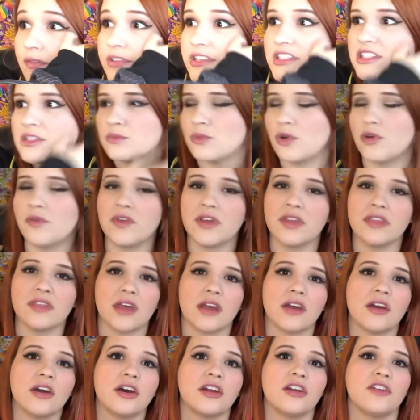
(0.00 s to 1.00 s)
of this movie
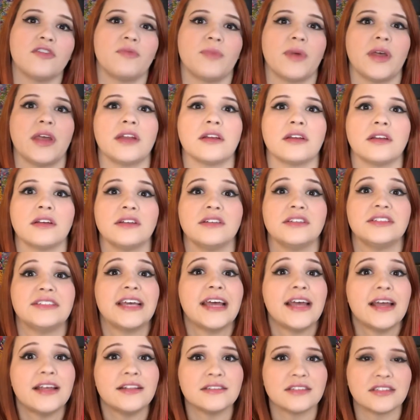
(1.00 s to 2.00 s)
that could have been
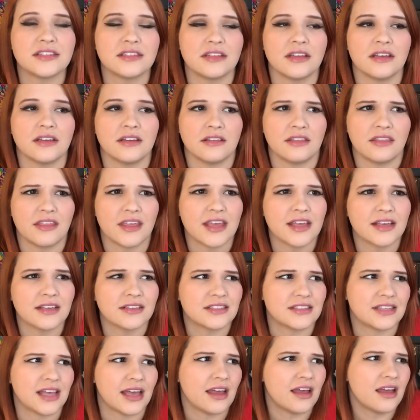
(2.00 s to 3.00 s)
condensed, that
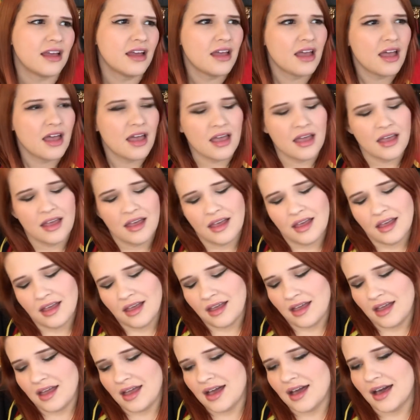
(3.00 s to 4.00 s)
things that,
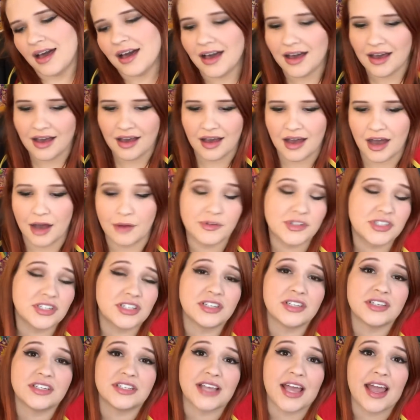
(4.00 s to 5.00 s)
I'm just
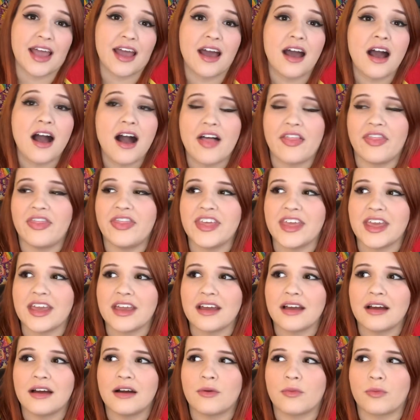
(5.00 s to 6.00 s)
gonna say it,
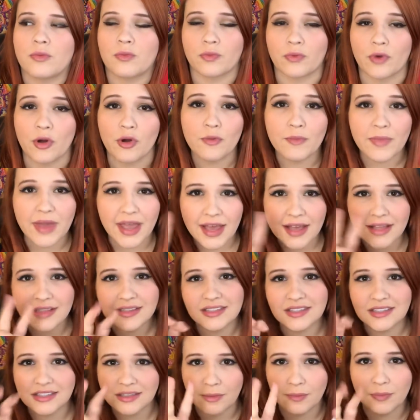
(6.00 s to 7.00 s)
the
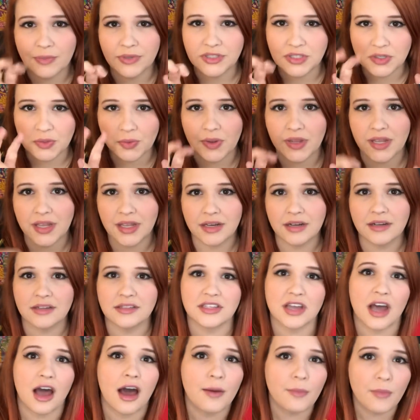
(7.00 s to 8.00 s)
romance between
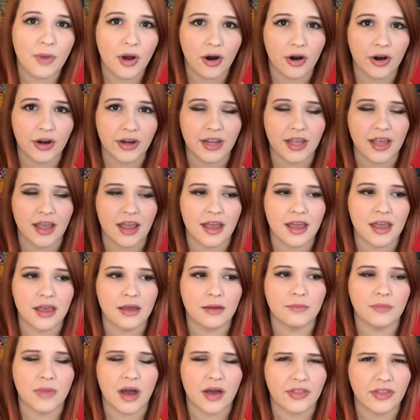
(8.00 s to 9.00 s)
Tom Hardy
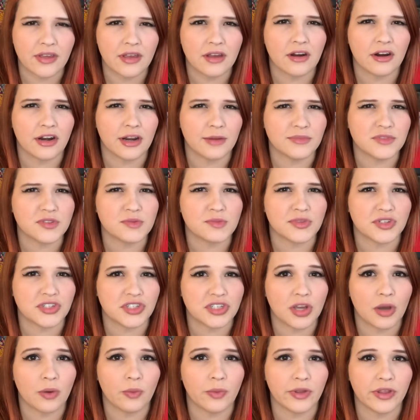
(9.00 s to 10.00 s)
and, I think her name is
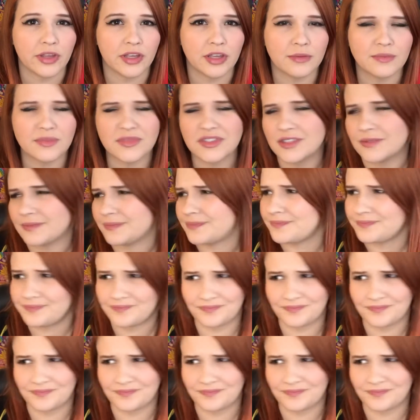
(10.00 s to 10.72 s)
Michelle Williams,